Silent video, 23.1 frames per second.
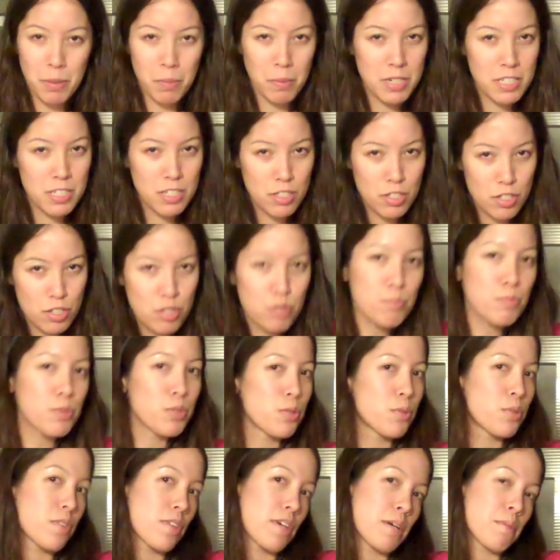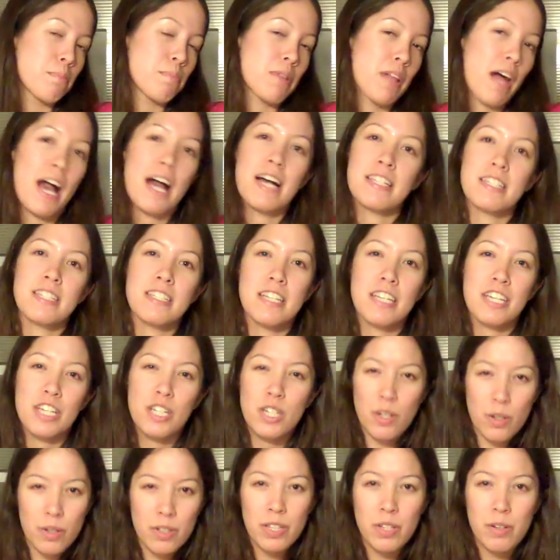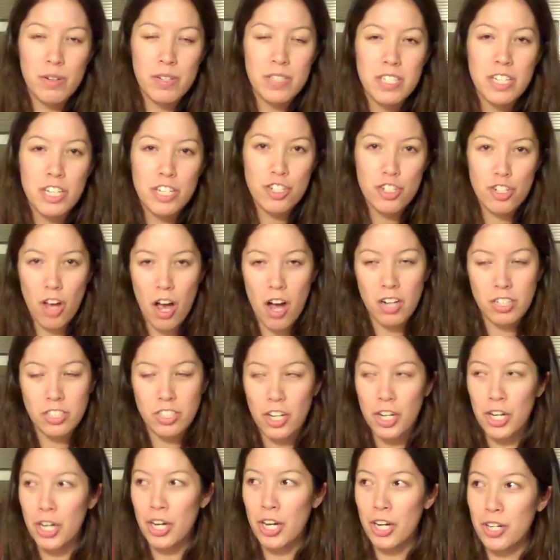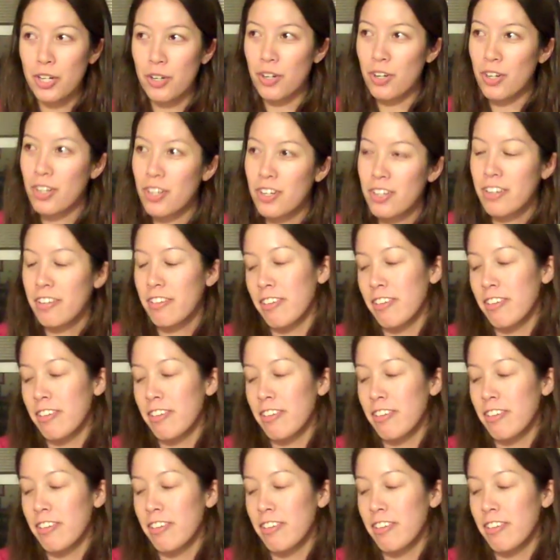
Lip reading: but it wasn't smooth like plastic, you know, that you always get shocked on, or